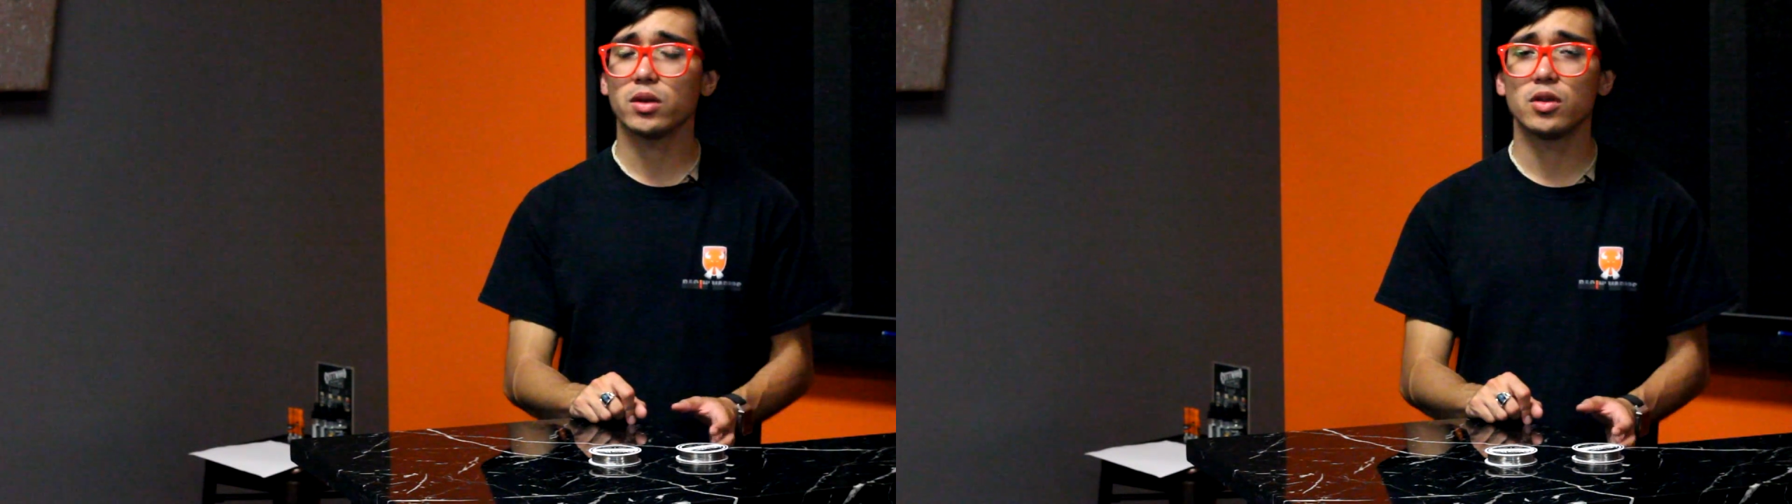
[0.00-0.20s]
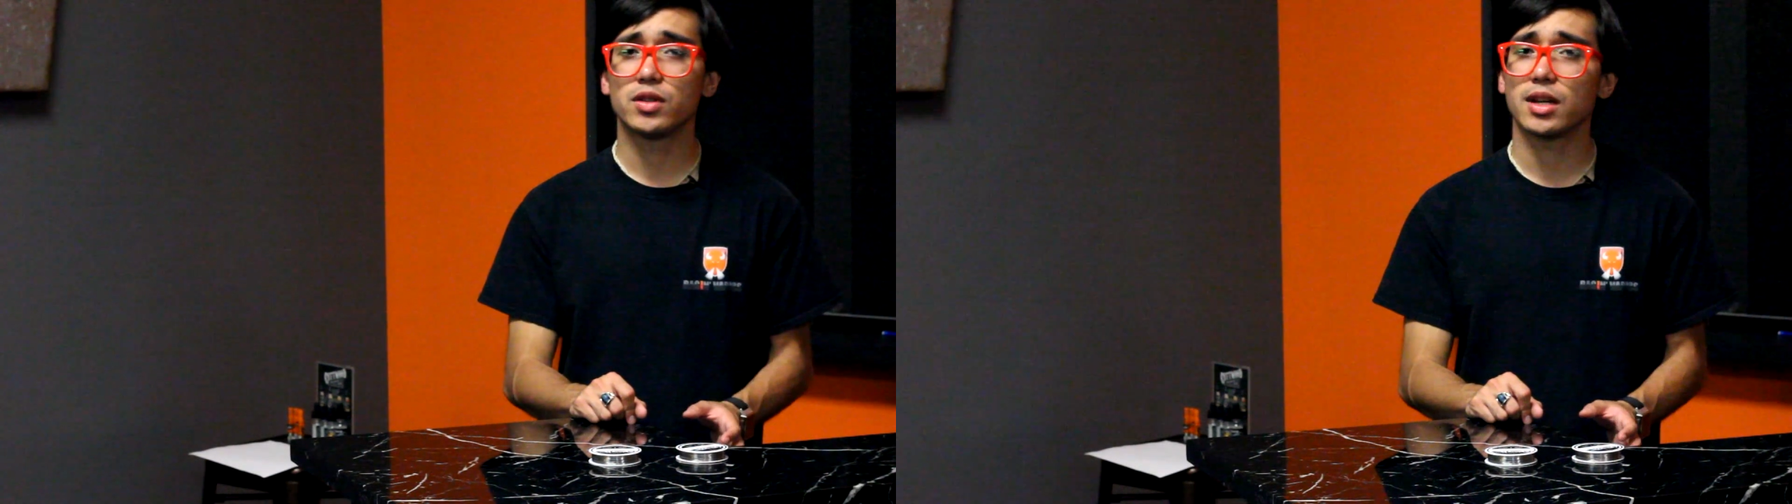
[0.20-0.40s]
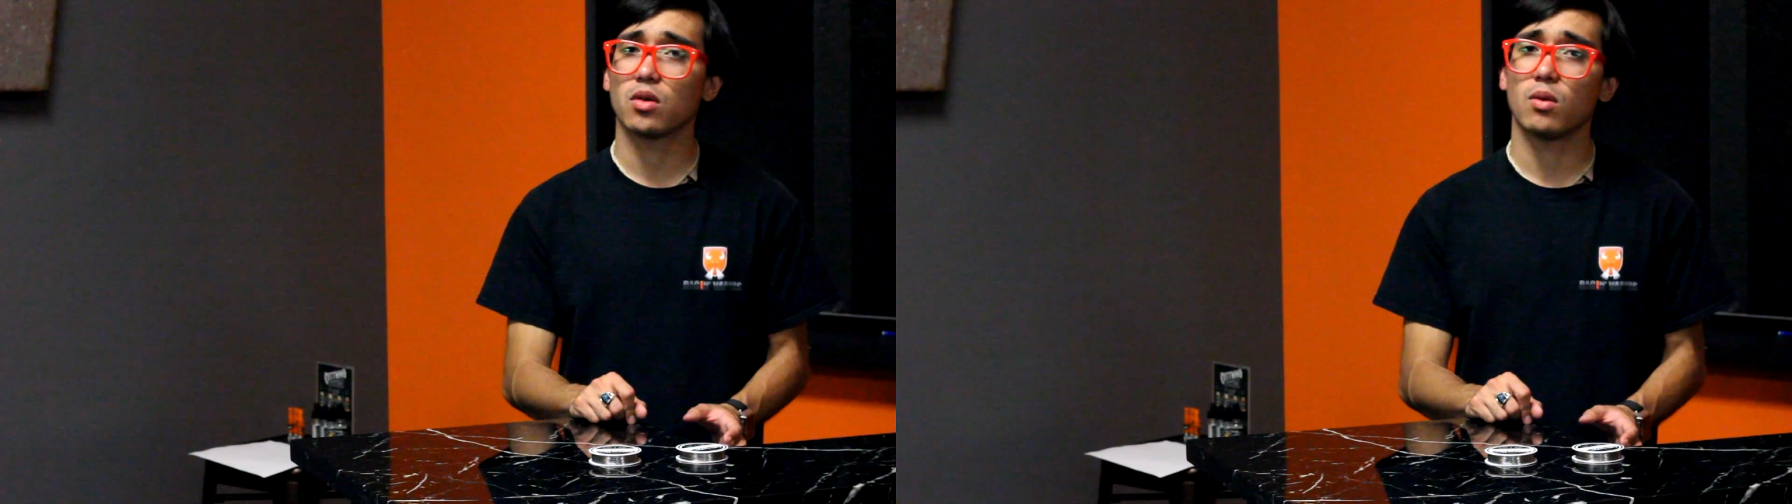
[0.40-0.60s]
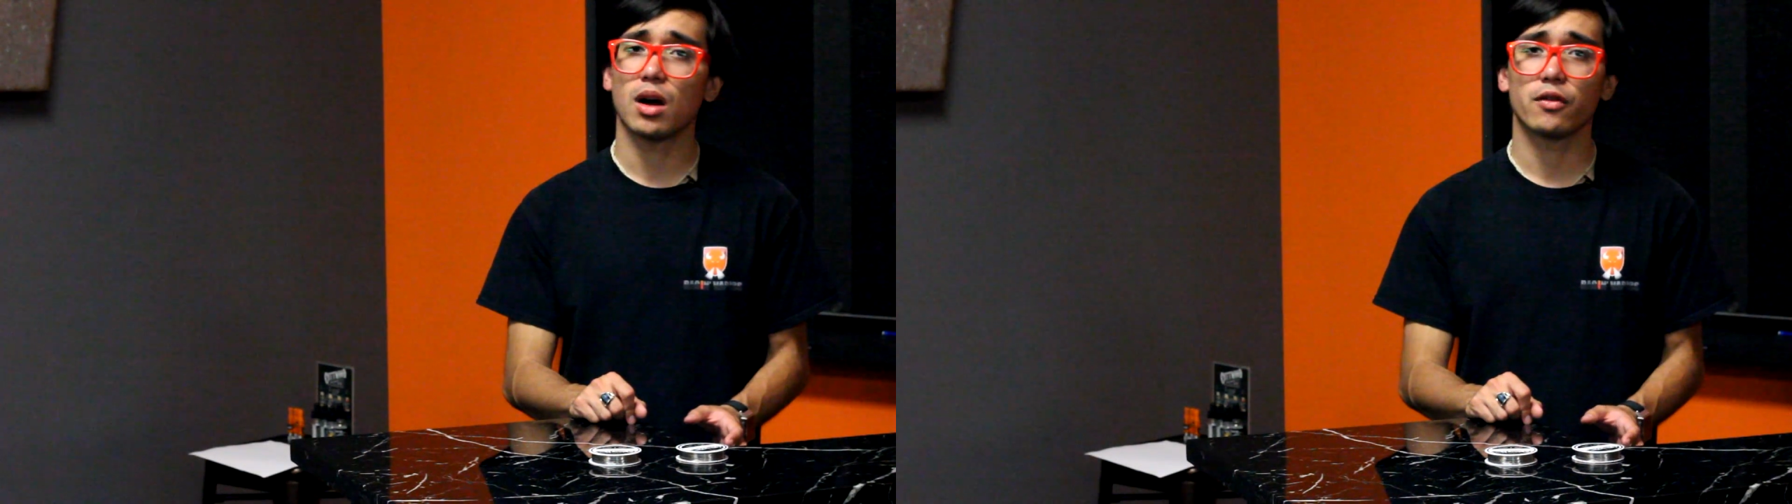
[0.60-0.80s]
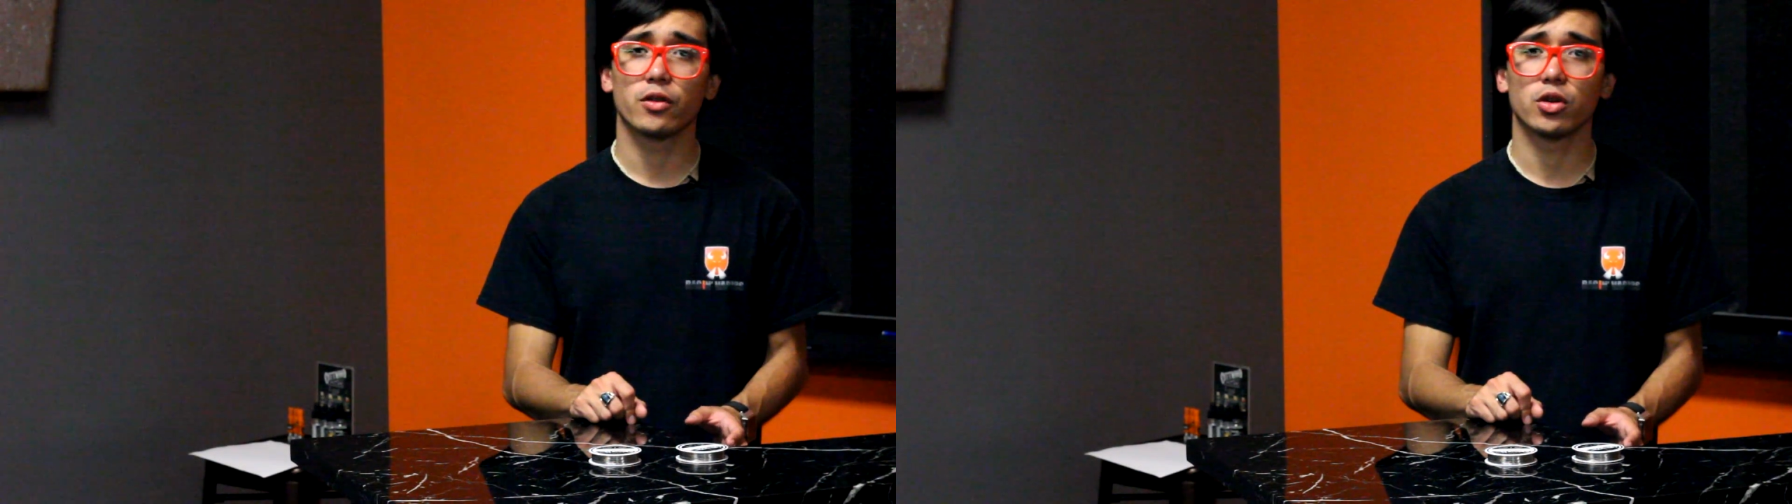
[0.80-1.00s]
use nickel
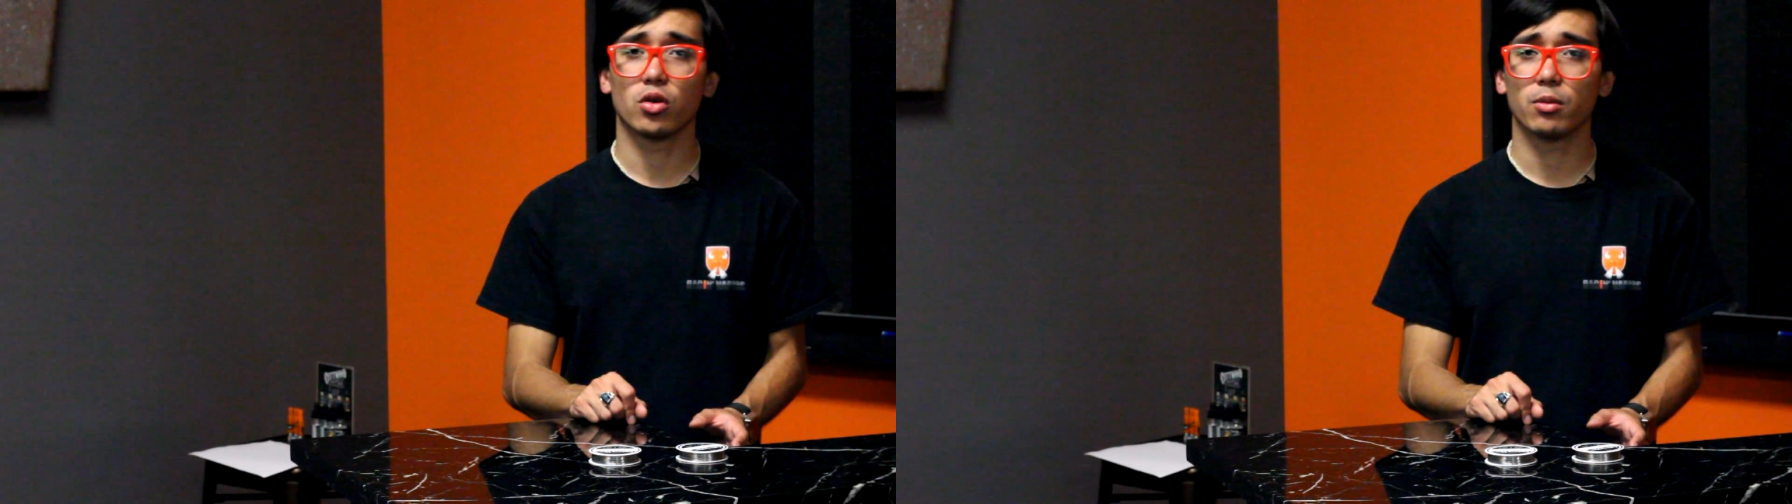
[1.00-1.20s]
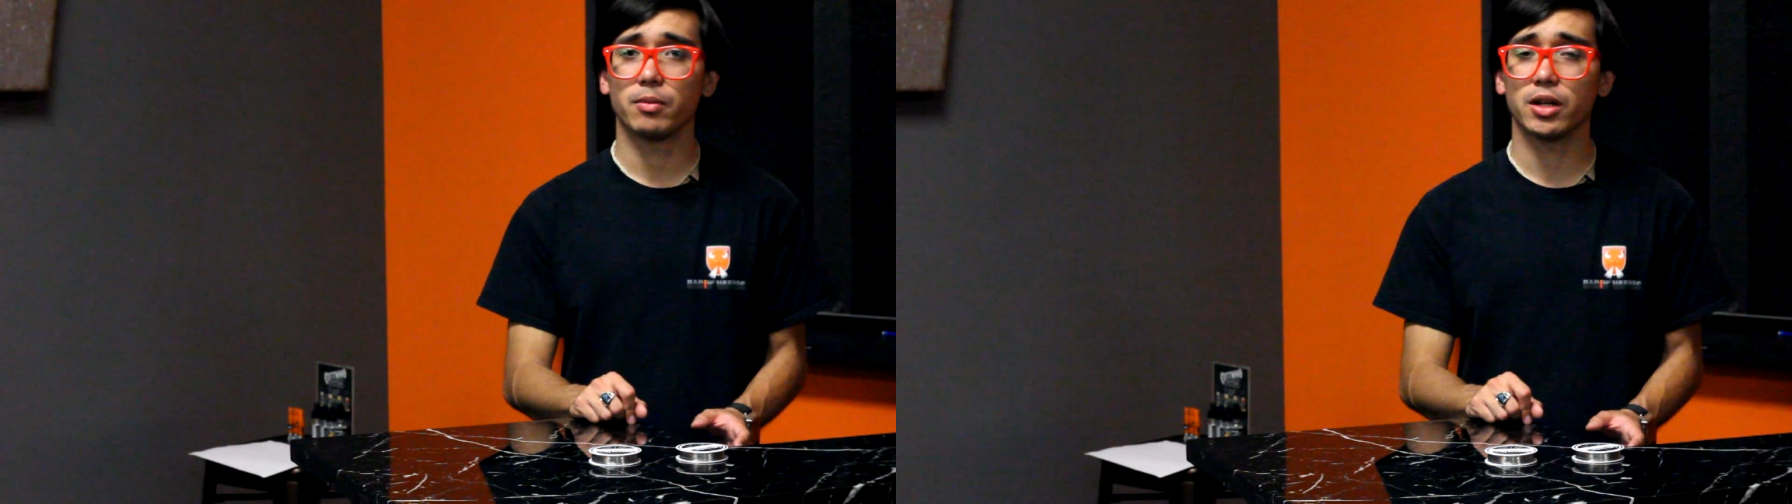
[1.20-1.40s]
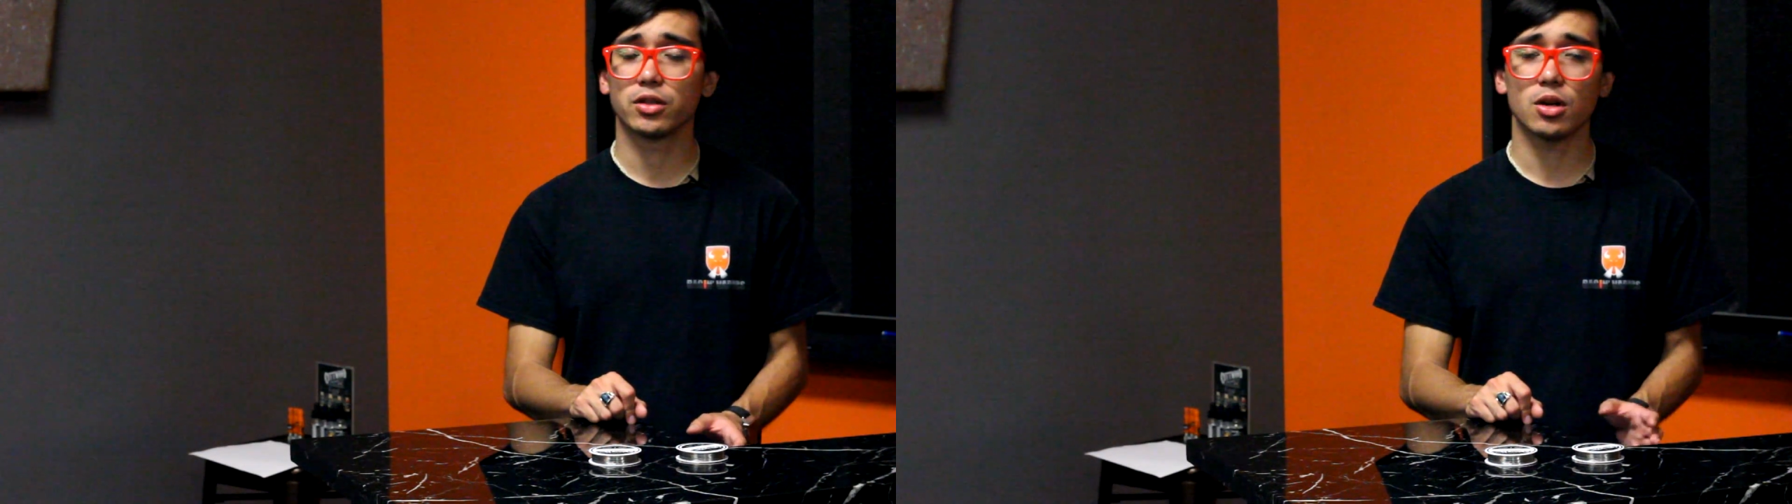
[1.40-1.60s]
wire for a normal build.